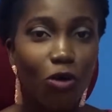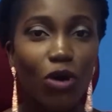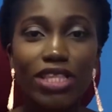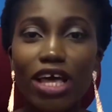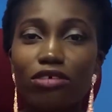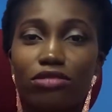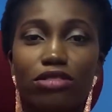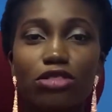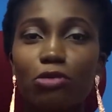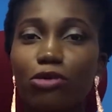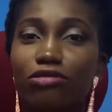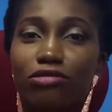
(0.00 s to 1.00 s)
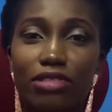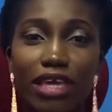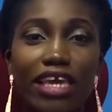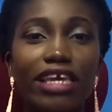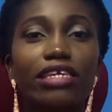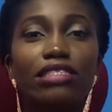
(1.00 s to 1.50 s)
What else is he supposed to
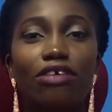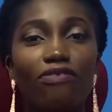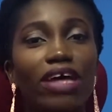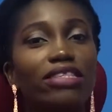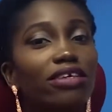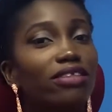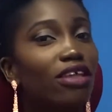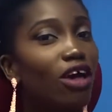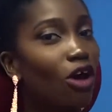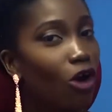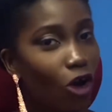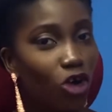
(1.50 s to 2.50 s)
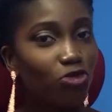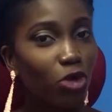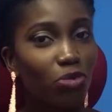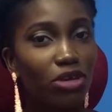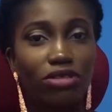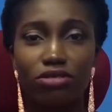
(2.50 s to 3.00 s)
say? He's defending
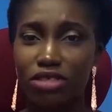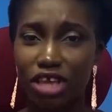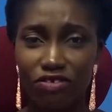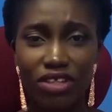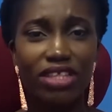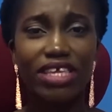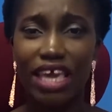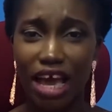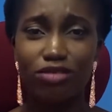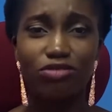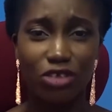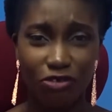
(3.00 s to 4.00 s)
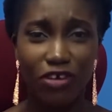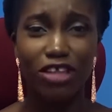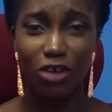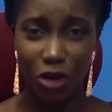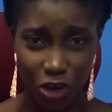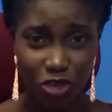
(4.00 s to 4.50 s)
Hushpuppi. So definitely he has to
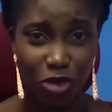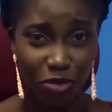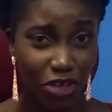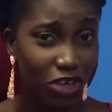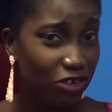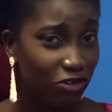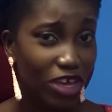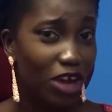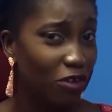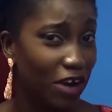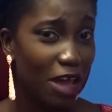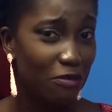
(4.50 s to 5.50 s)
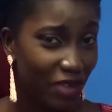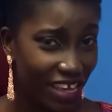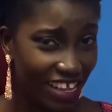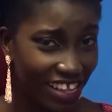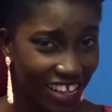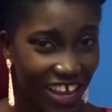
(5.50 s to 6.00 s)
defend Hushpuppi, if you get what I
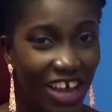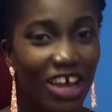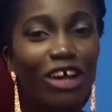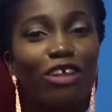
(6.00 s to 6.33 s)
mean.